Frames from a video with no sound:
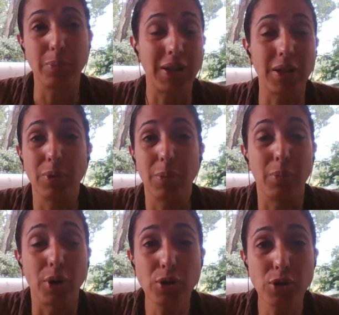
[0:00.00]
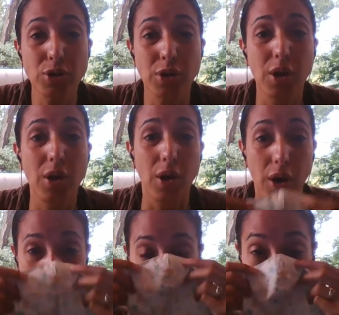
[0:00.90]
them the most, are
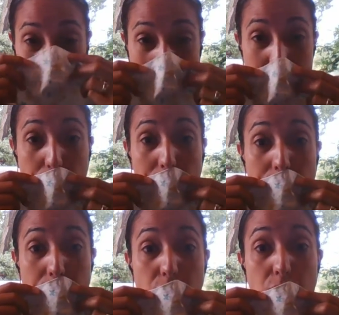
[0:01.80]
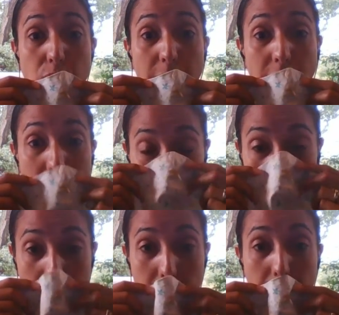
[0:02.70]
the ones where it's too big,
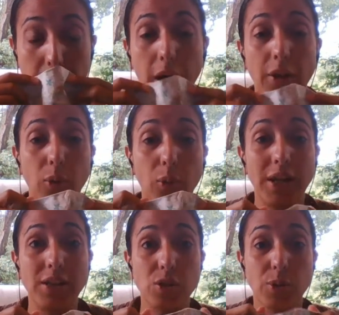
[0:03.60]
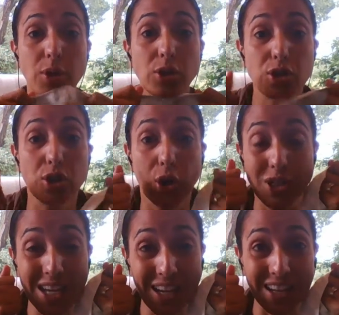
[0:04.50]
are the ones where it's so
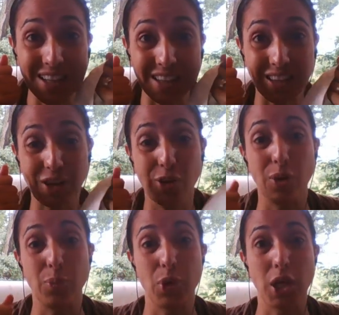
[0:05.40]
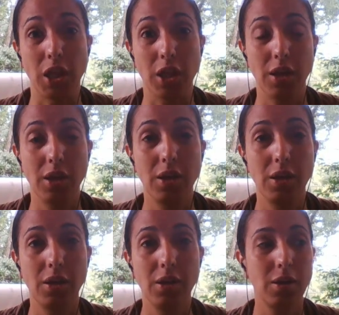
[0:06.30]
tight that they can't breathe.
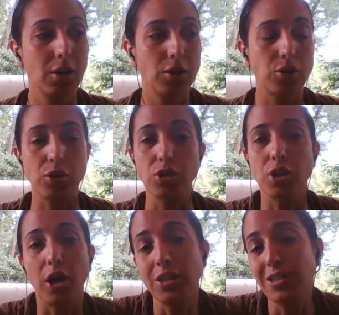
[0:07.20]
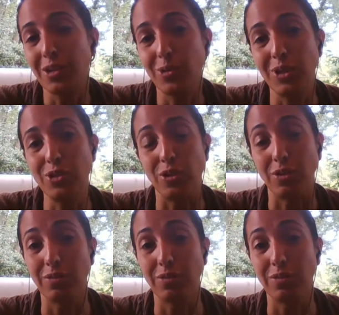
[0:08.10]
So just ask that question.